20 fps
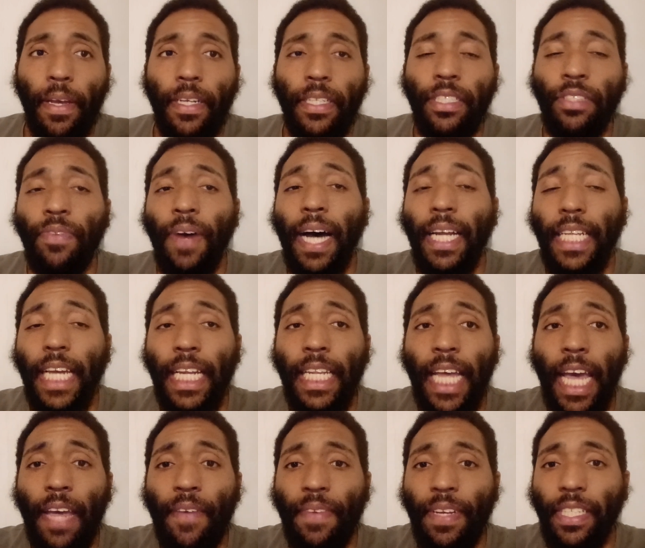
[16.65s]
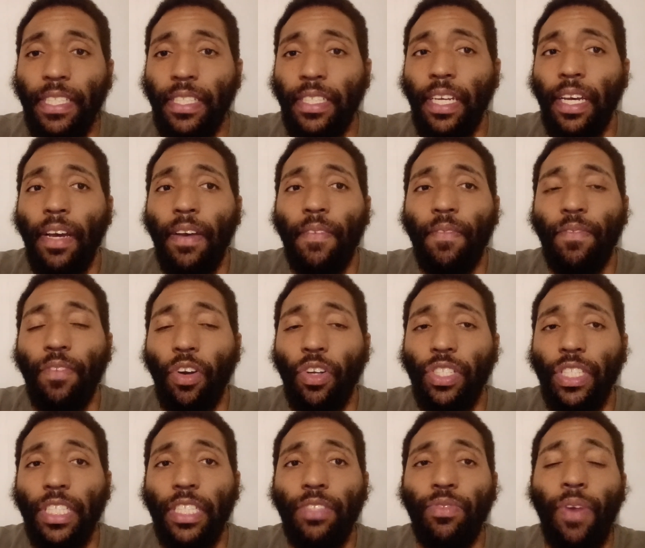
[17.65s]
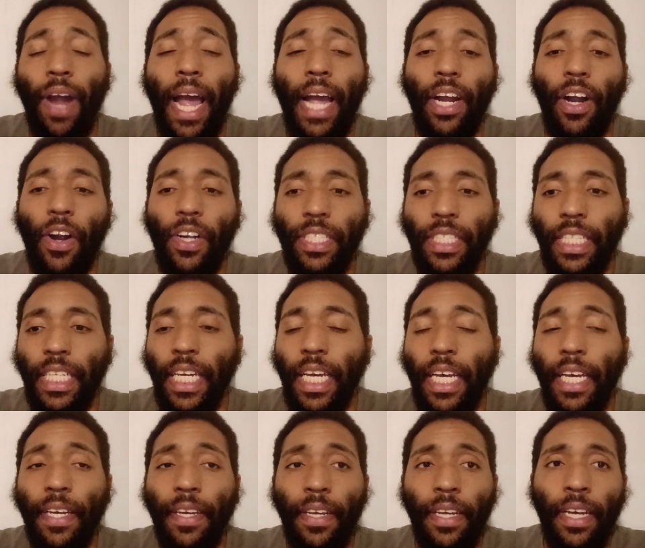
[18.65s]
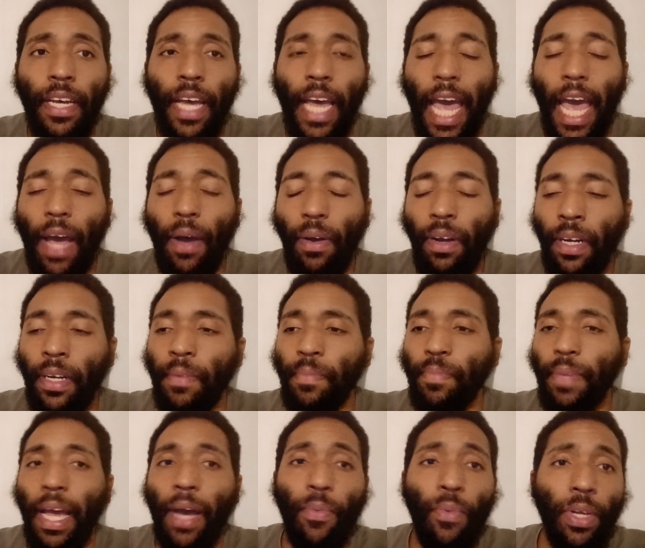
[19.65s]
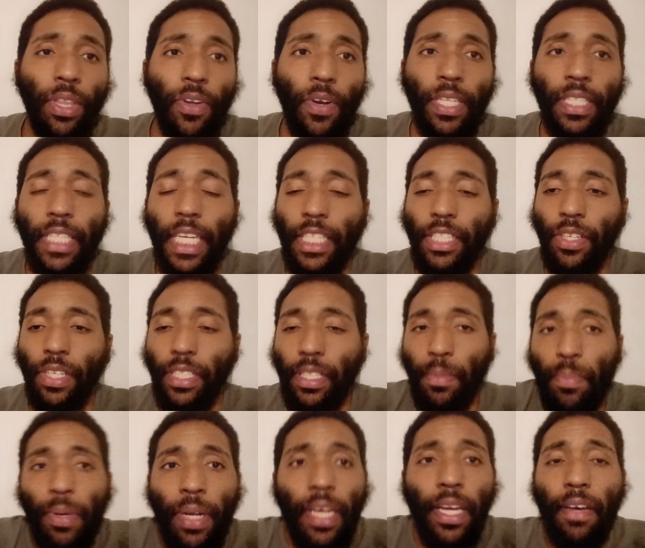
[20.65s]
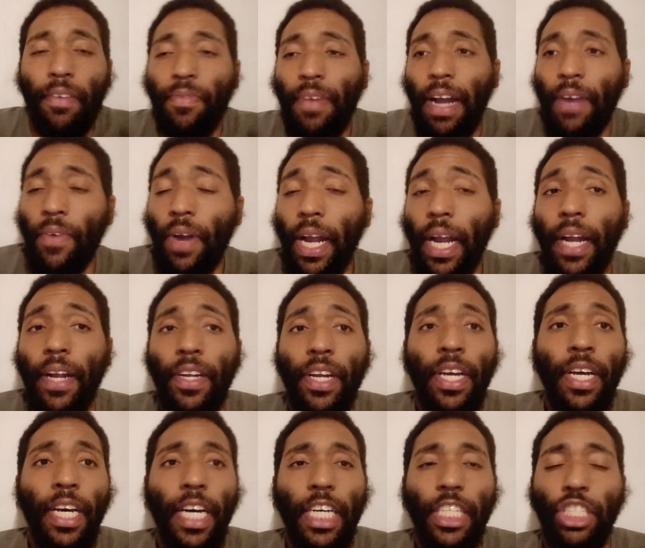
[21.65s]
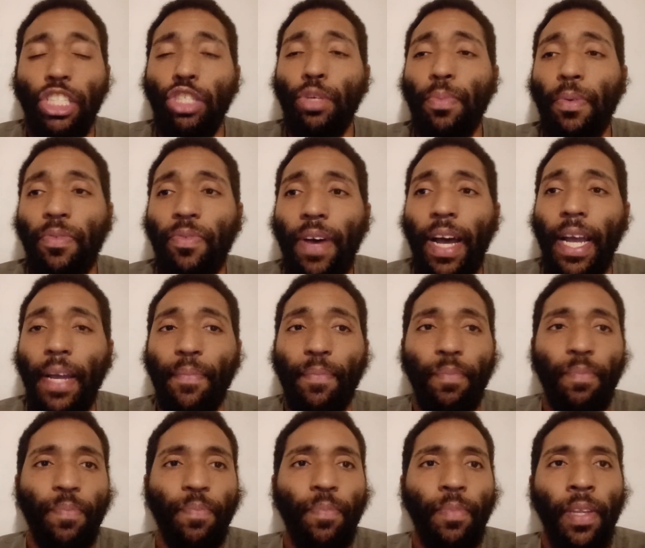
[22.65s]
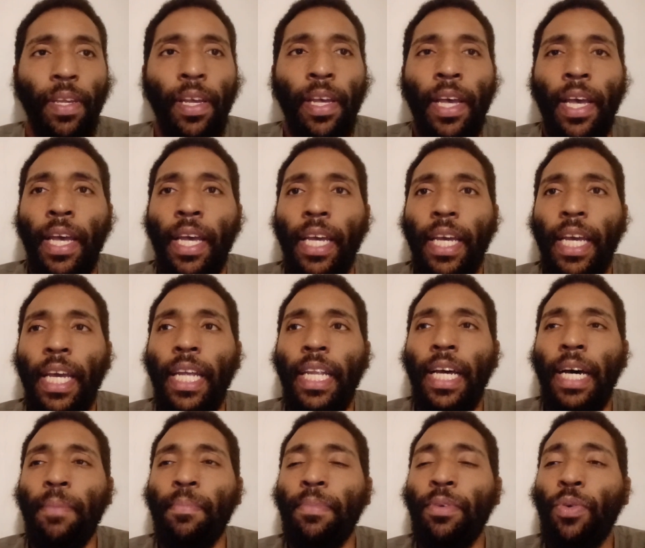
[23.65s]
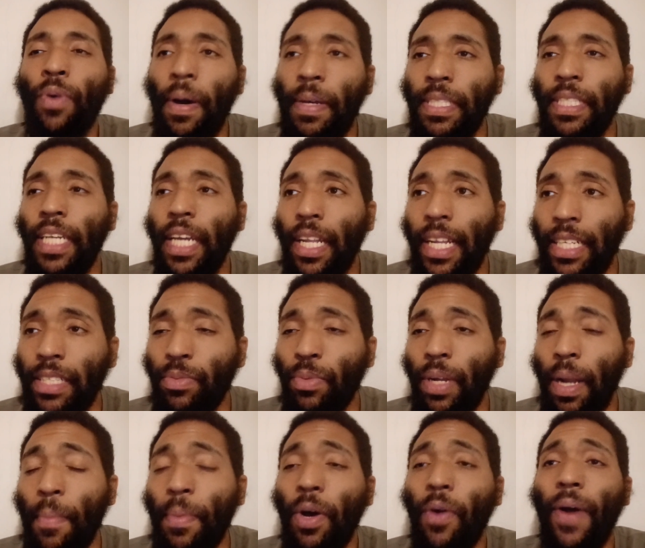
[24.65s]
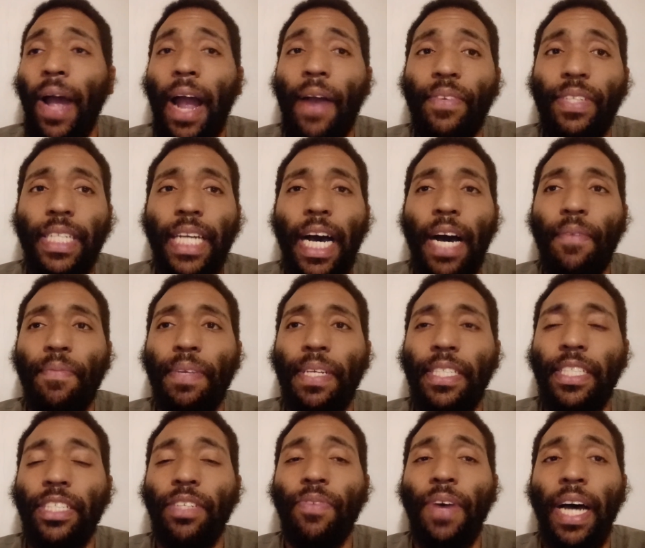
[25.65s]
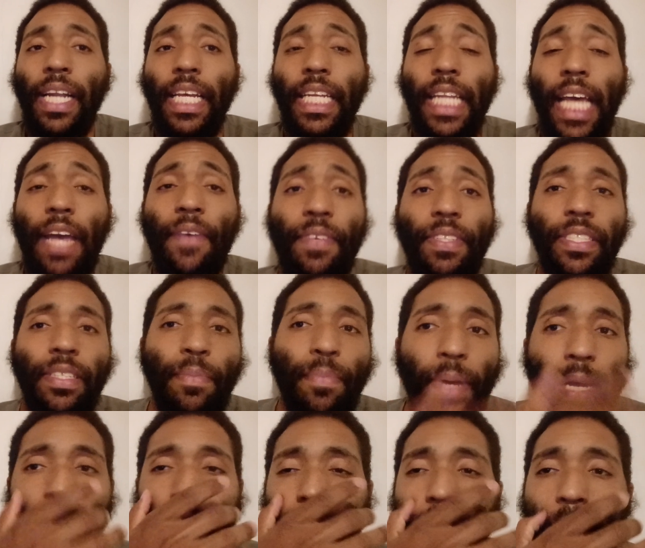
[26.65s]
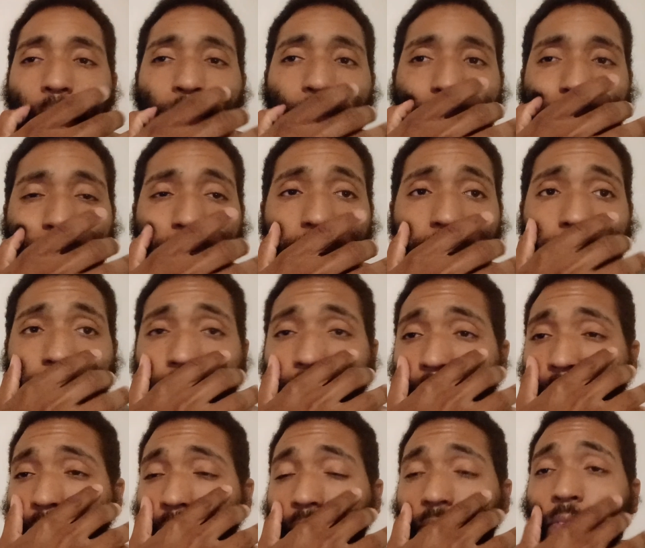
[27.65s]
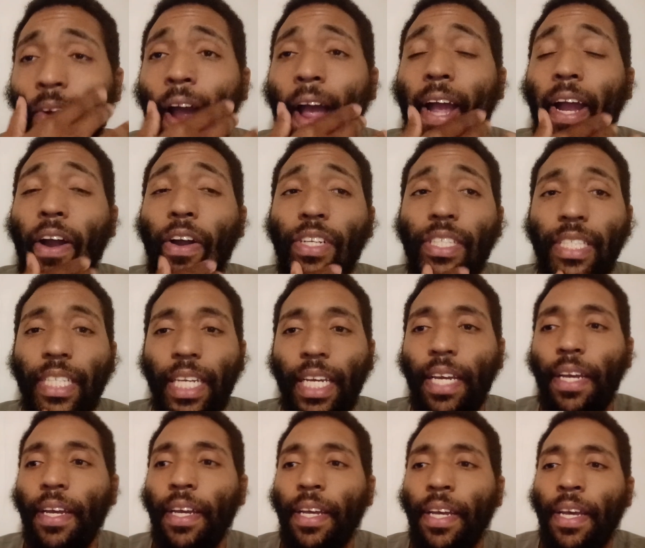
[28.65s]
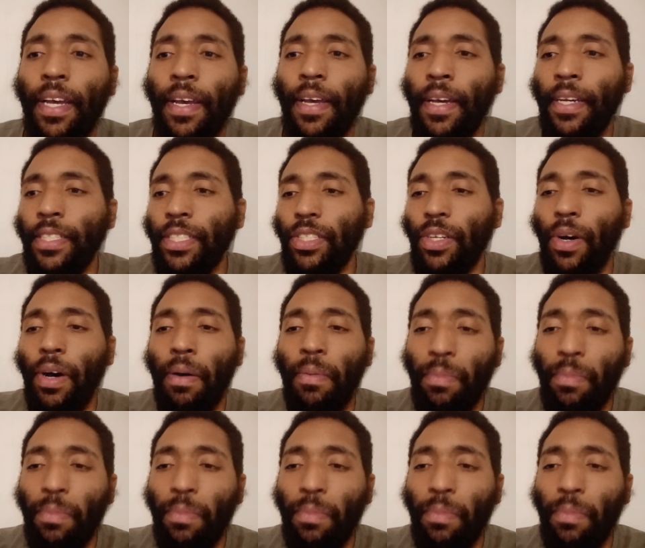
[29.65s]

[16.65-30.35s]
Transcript: Gervonta Davis versus Ryan Garcia at 136. So this is a pretty good fight right here, a super fight. And who I see in this one, I'm going to go average confidence, Gervonta Davis to beat Ryan Garcia. So